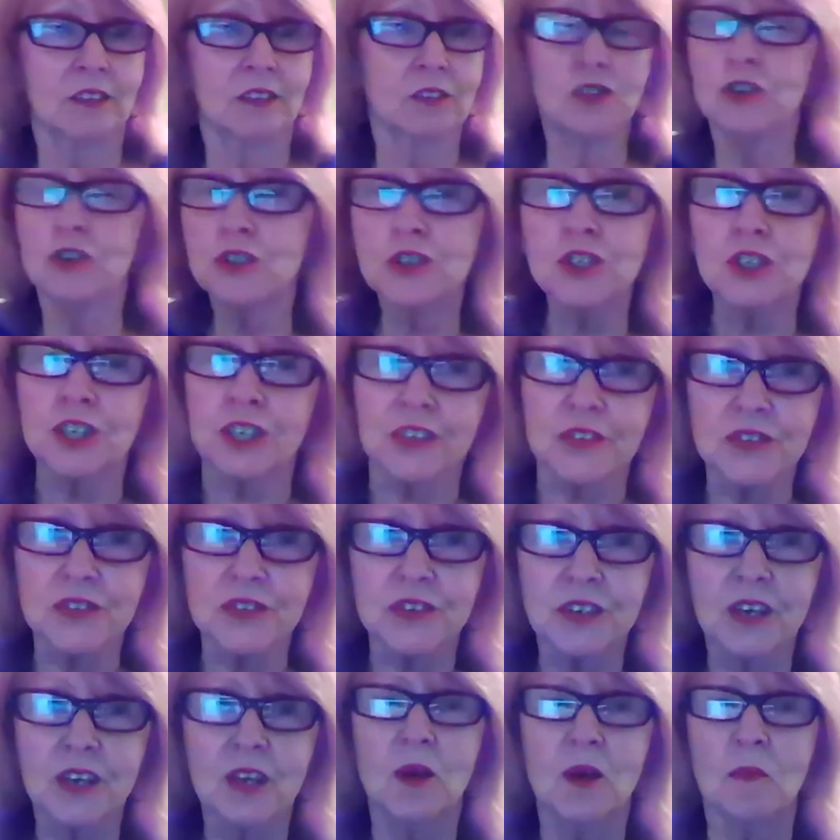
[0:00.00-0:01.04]

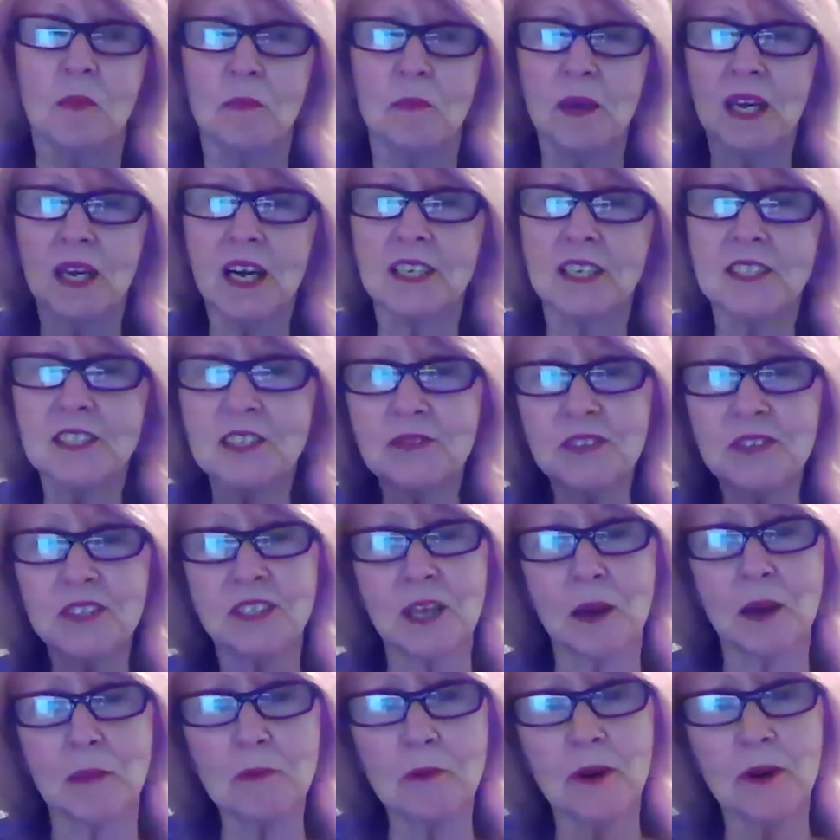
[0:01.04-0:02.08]
churches. Because of the
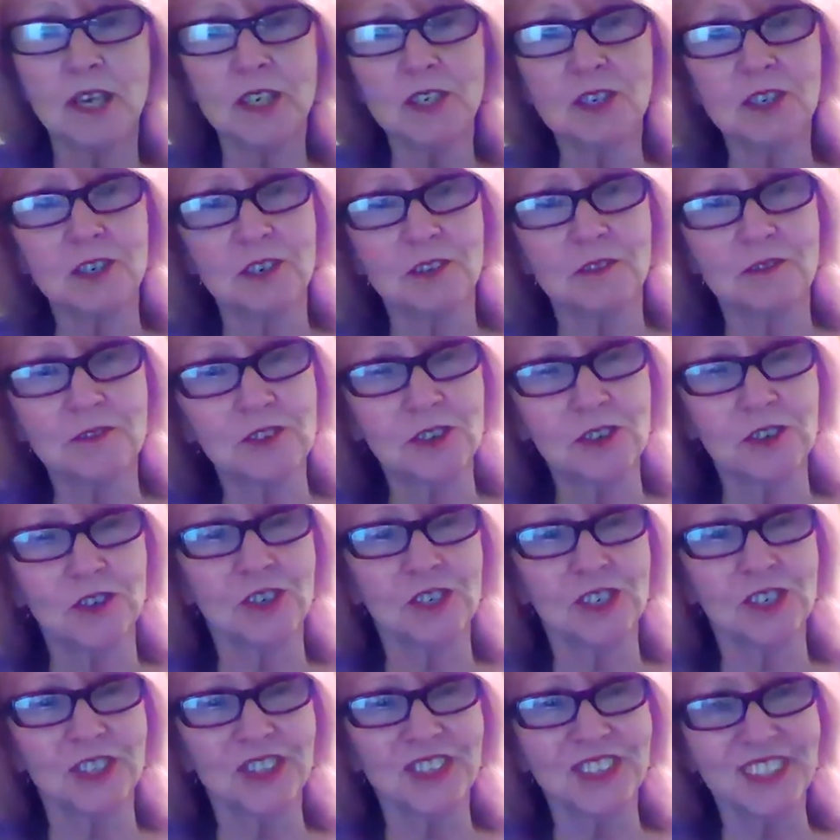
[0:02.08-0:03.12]
separation of
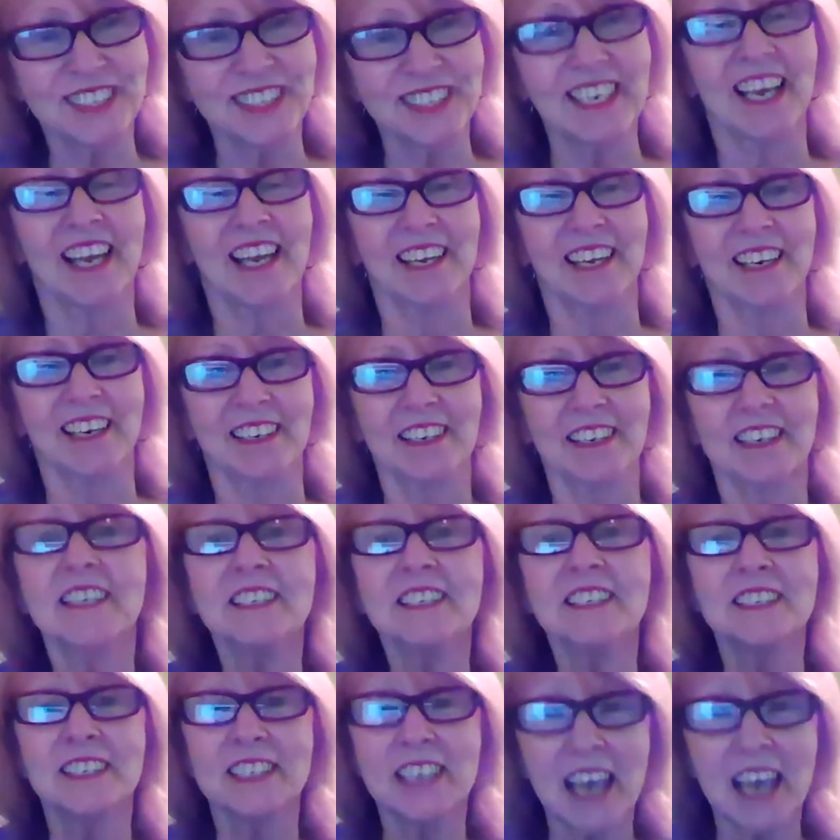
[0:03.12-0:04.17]
church and state,
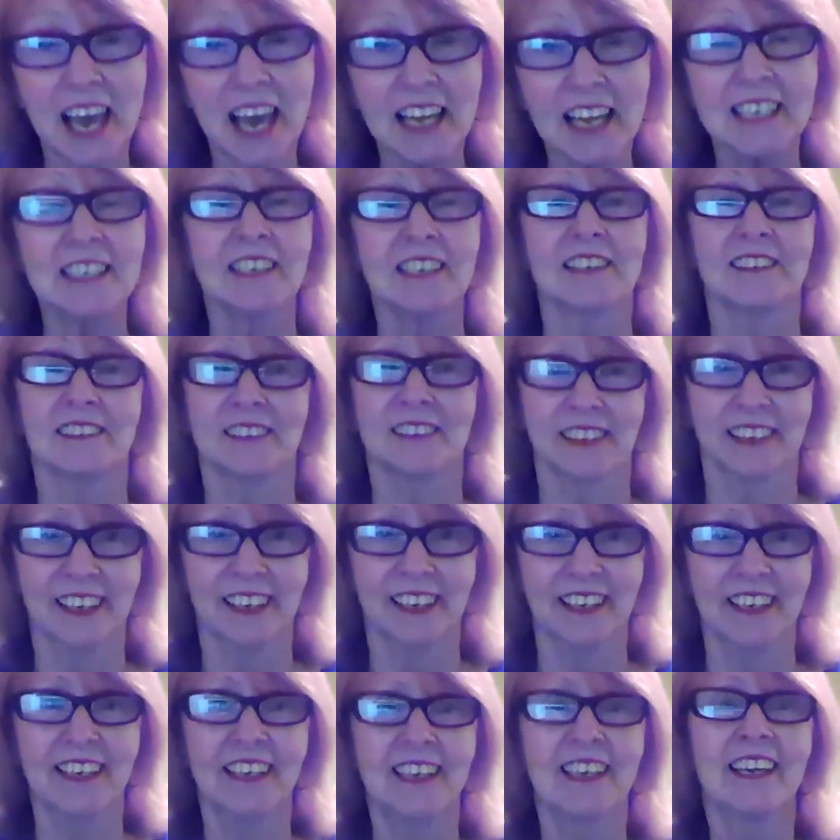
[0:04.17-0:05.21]

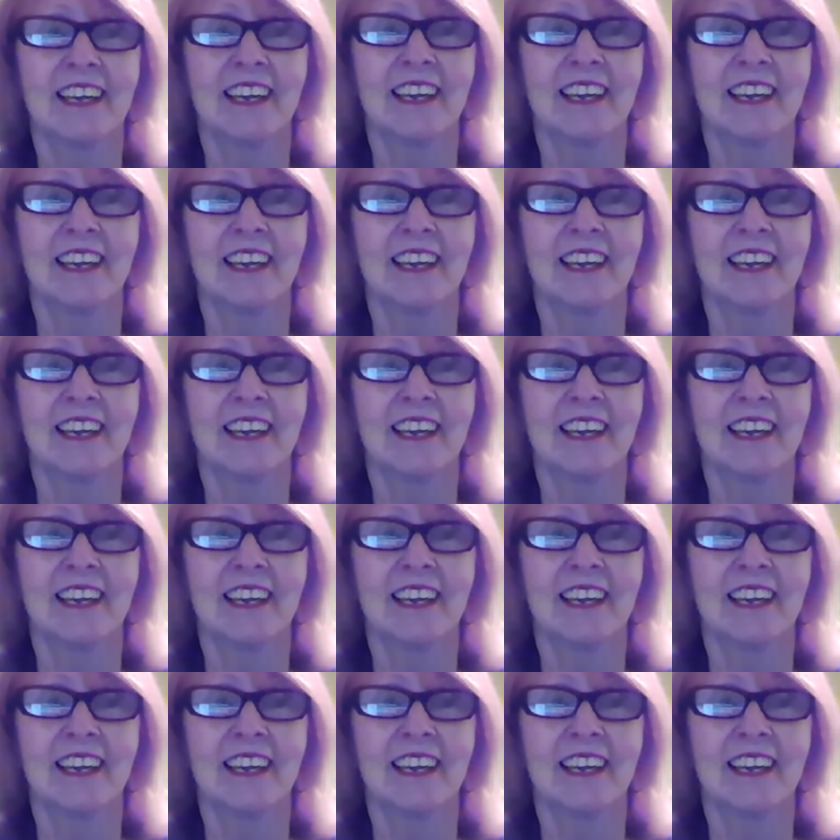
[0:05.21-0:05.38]
technically,